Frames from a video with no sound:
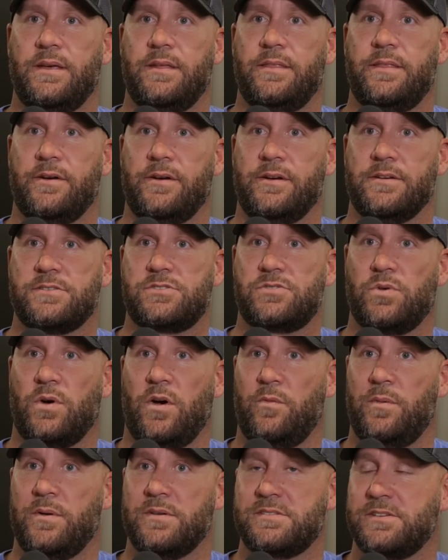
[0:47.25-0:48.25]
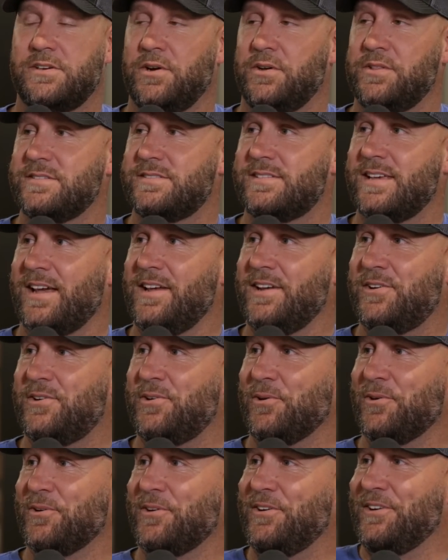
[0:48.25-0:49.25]
There is 12 minutes to go in the second
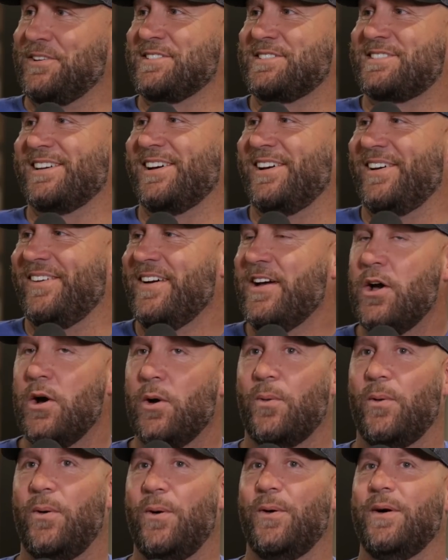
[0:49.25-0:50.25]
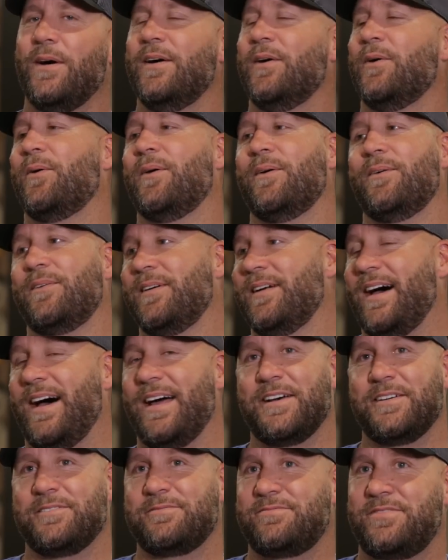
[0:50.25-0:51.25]
quarter, so we're
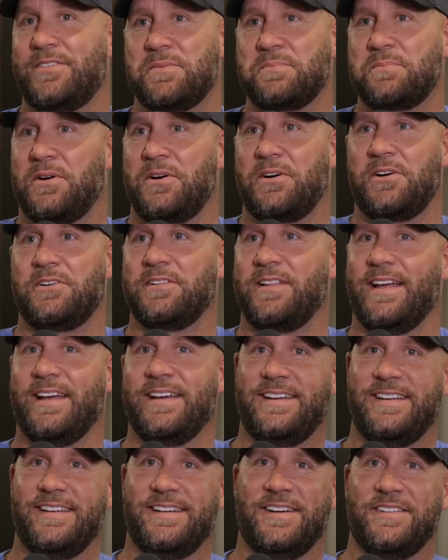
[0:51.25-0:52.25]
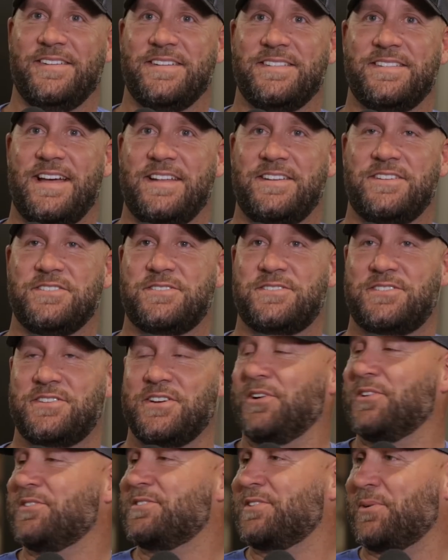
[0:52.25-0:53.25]
not a football, that just
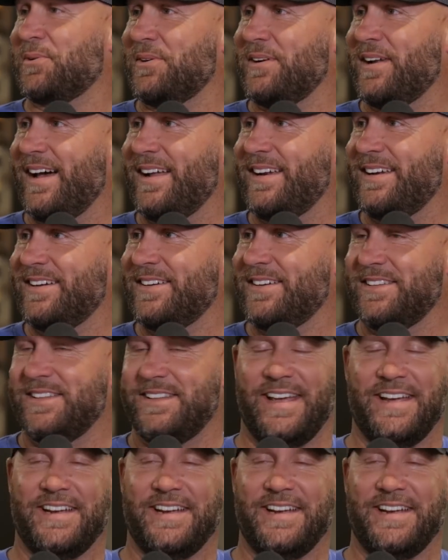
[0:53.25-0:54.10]
shows that we're not here to